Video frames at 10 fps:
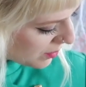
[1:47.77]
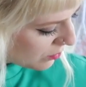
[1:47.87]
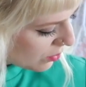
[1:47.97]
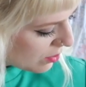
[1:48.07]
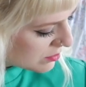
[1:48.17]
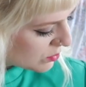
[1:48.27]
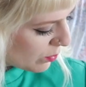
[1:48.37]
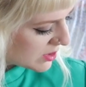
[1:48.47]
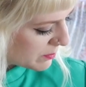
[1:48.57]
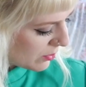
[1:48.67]
Primrose
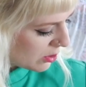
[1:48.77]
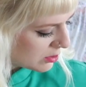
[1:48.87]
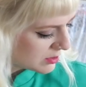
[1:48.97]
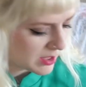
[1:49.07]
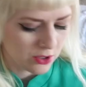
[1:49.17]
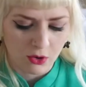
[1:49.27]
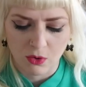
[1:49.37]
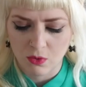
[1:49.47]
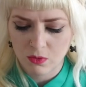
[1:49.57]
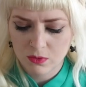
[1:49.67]
Whispers in
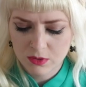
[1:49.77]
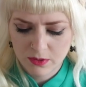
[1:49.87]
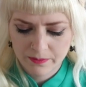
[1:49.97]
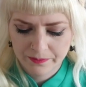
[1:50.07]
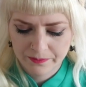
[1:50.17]
gold.